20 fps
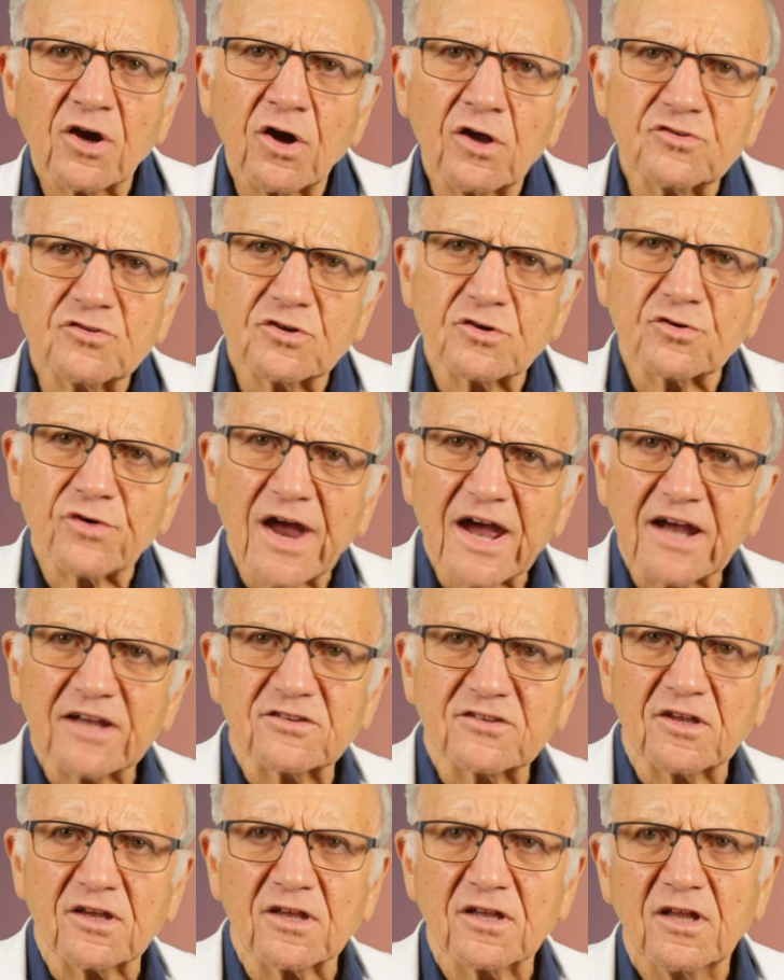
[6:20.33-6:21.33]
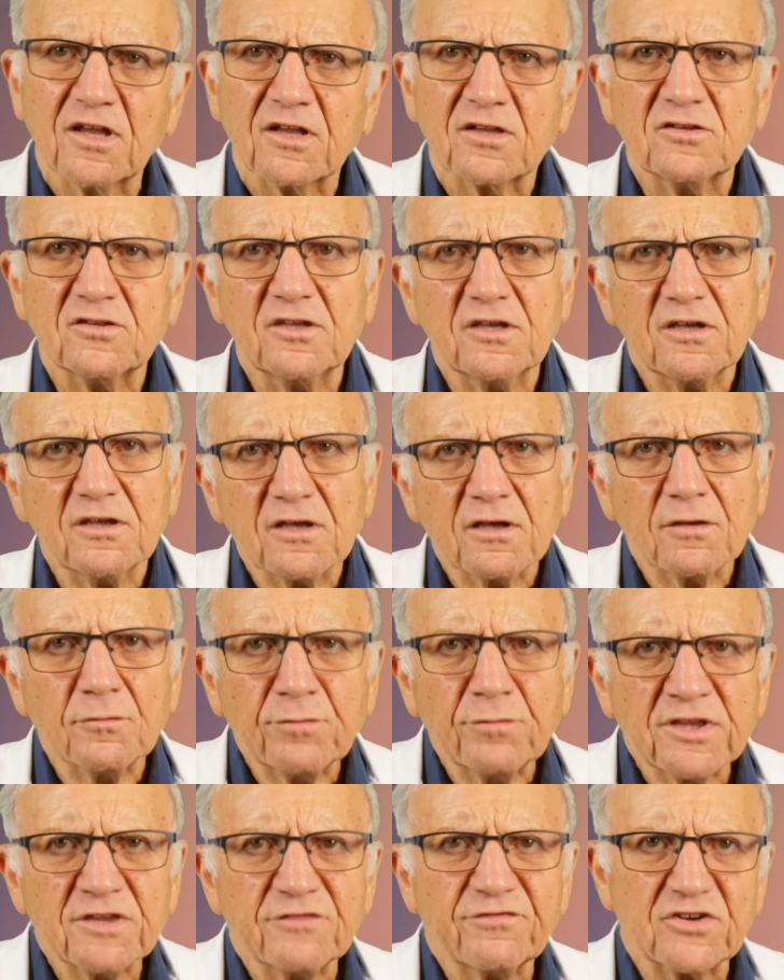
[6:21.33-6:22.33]
counteracting the
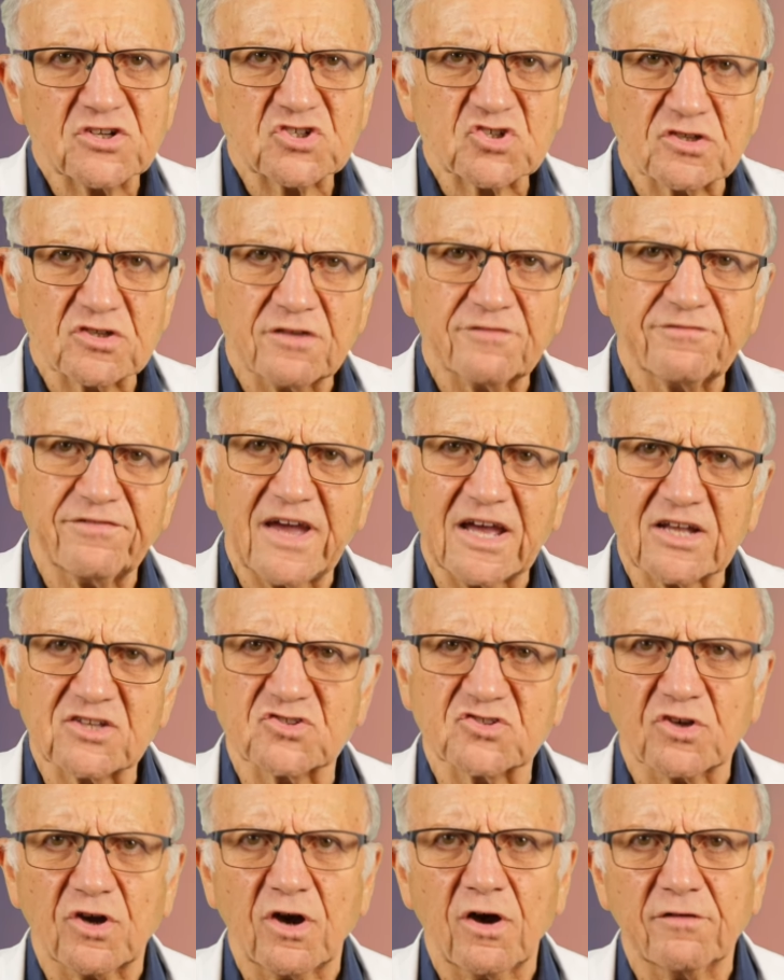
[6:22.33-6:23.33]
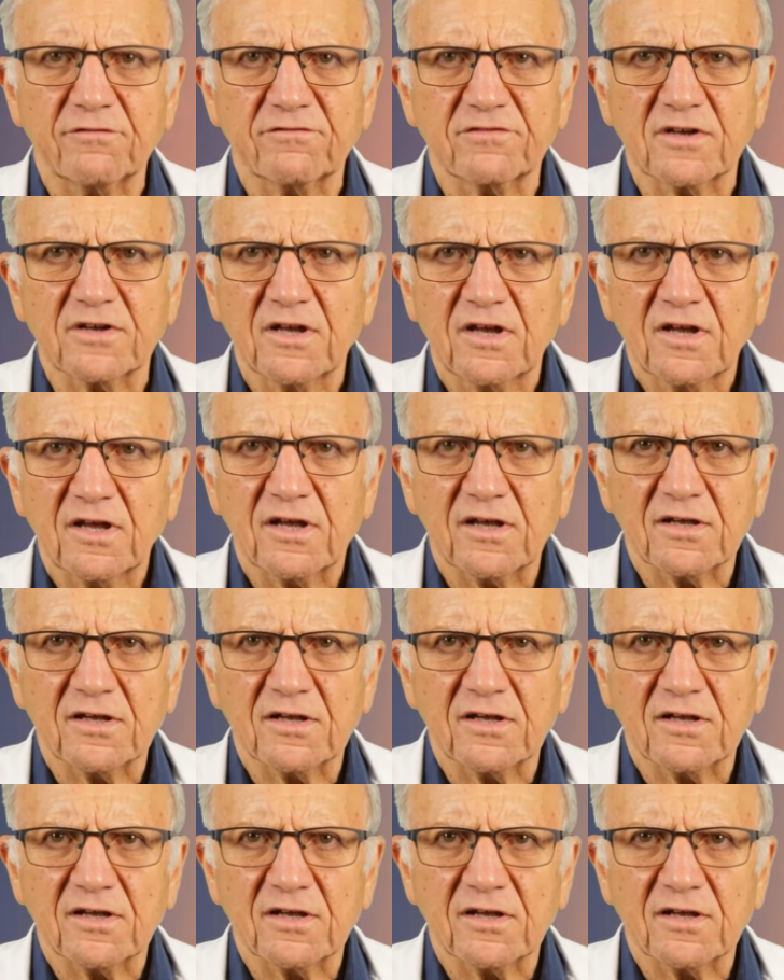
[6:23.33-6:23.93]
beneficial effects of uh,